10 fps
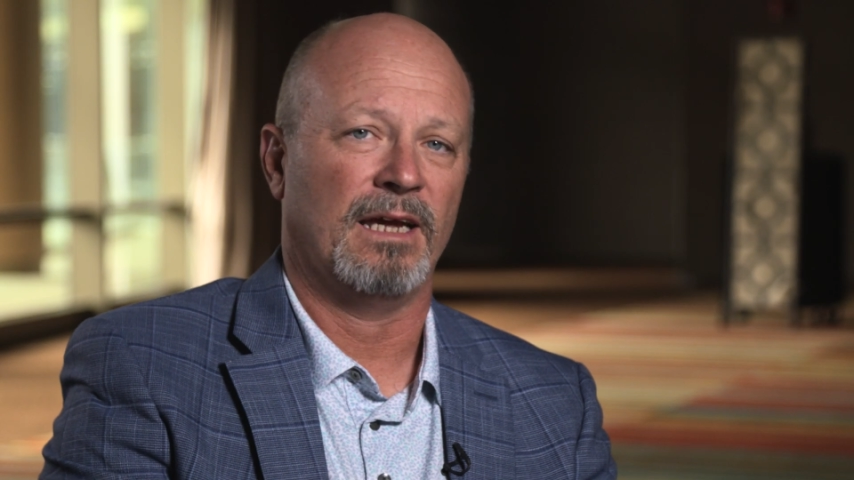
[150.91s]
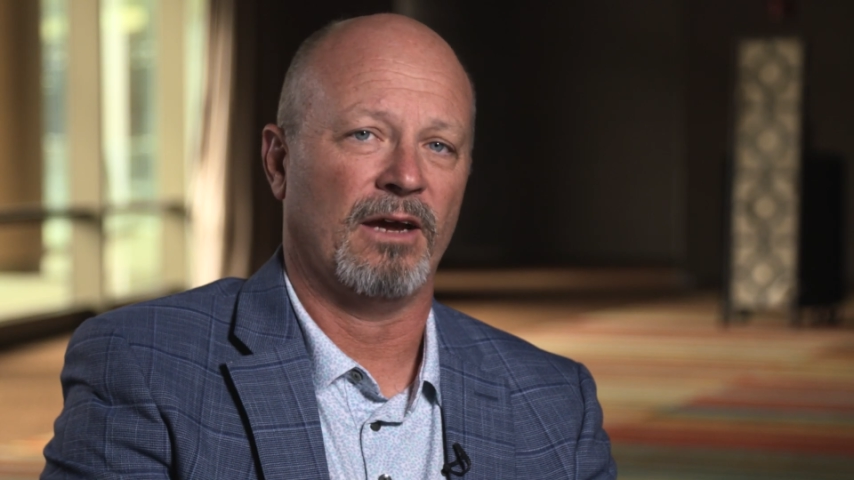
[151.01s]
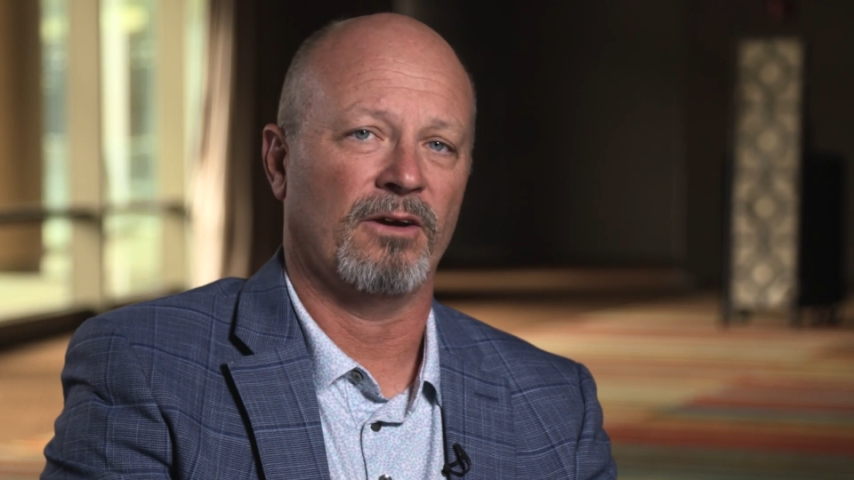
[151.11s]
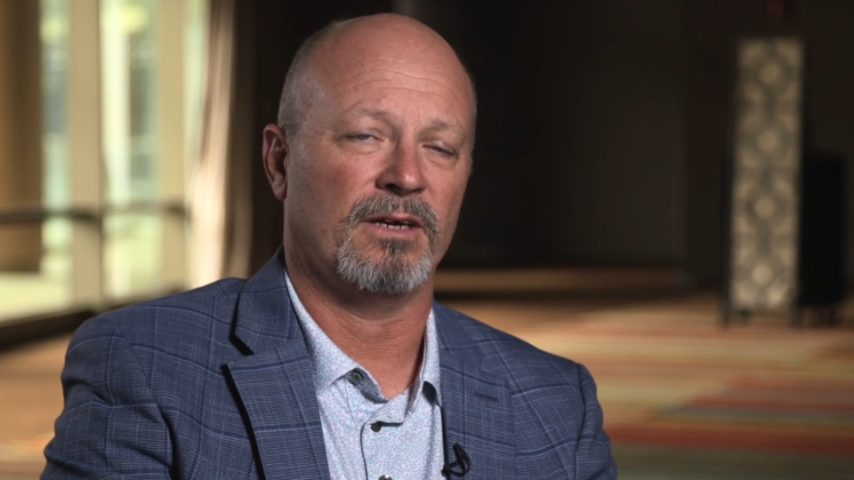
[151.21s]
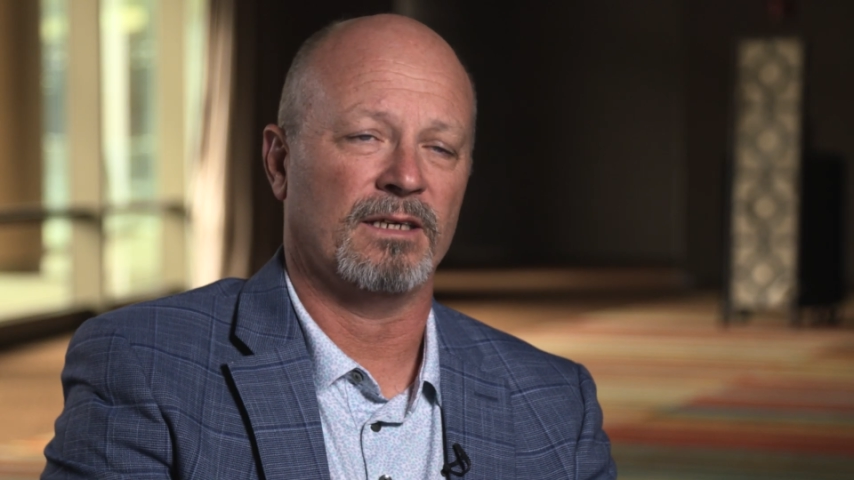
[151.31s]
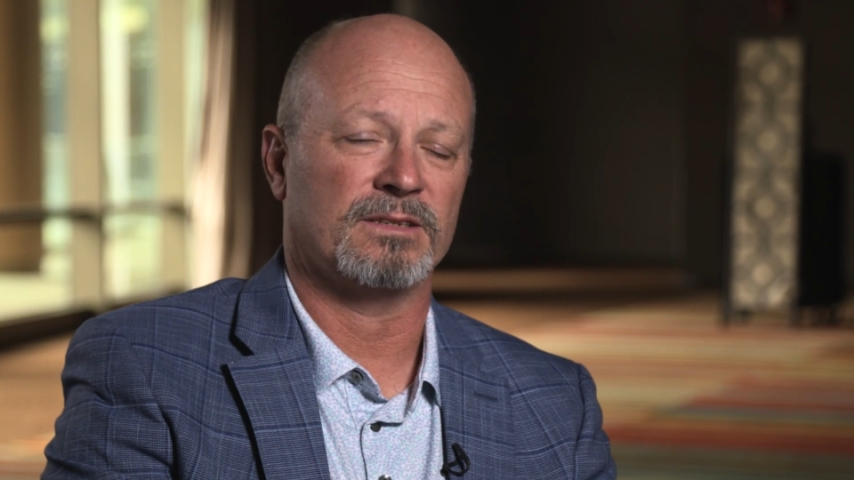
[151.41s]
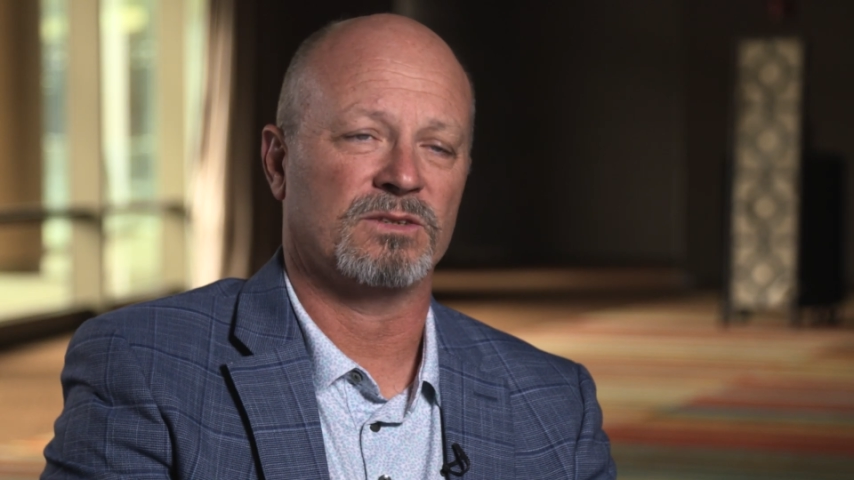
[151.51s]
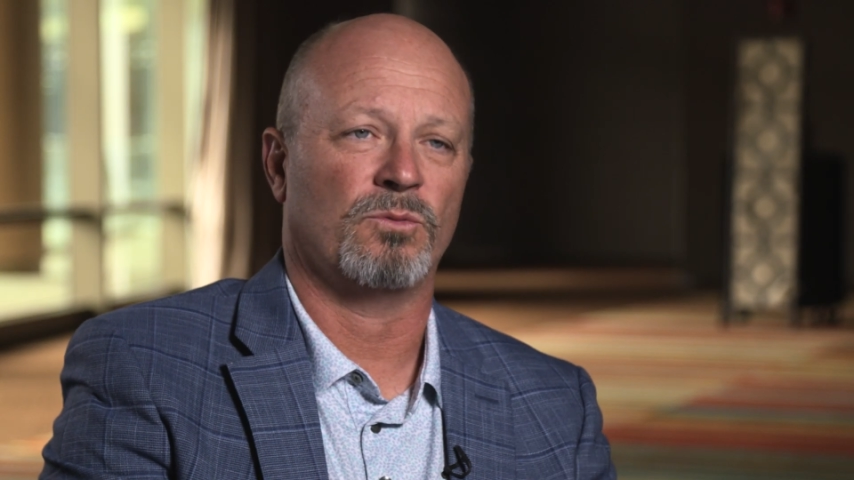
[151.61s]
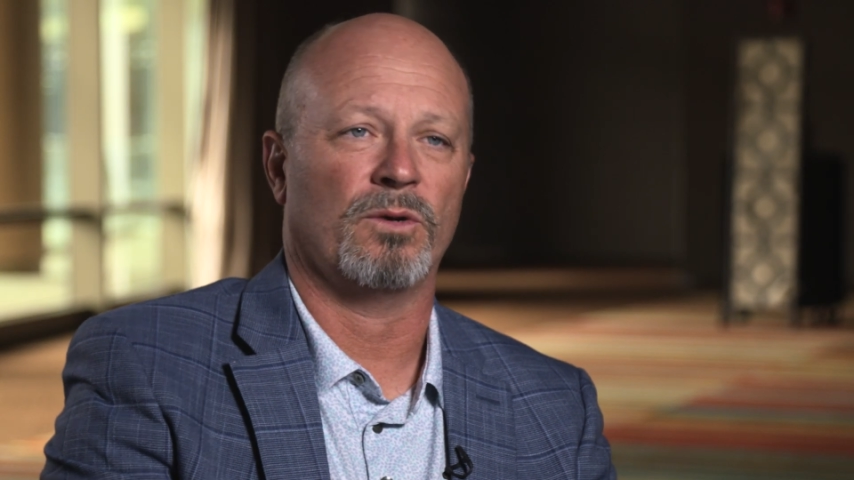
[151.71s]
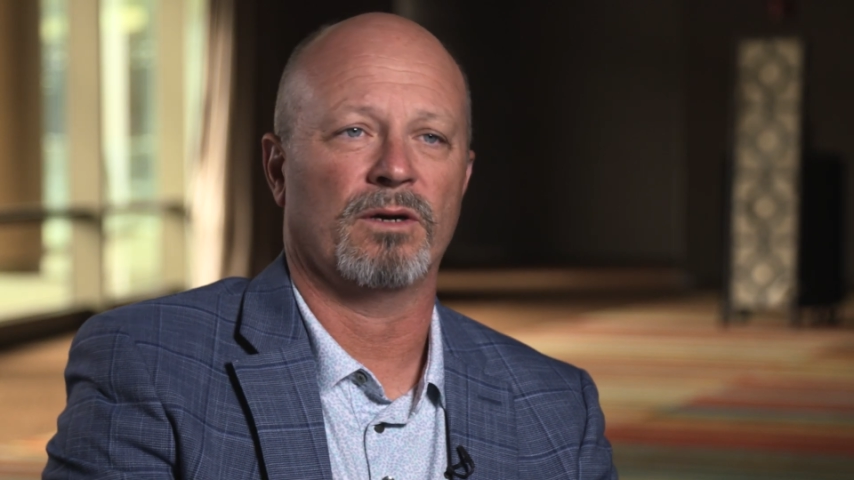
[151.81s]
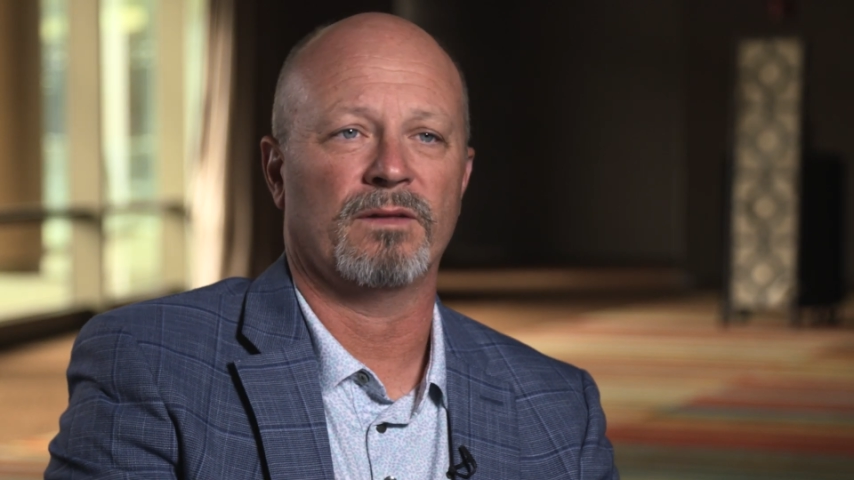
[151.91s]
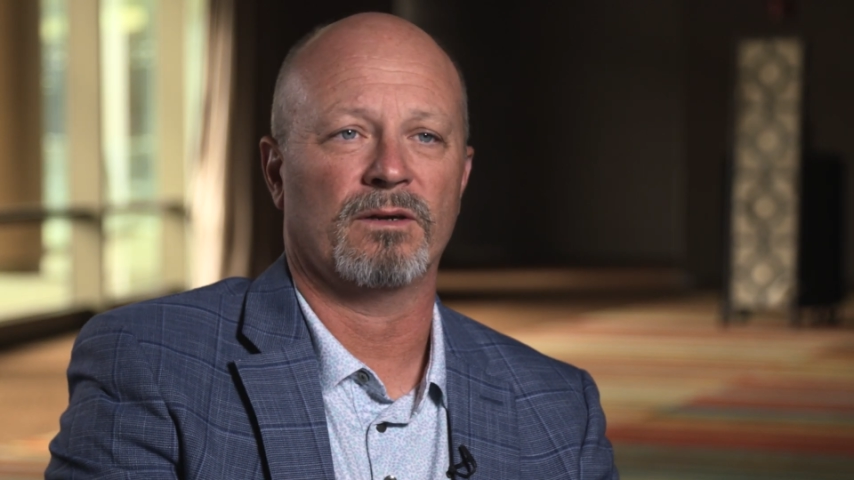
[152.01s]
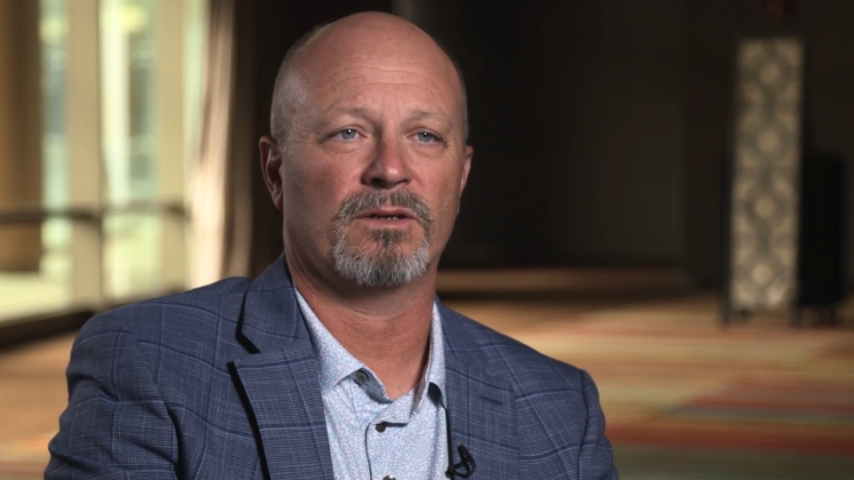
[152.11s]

areas where there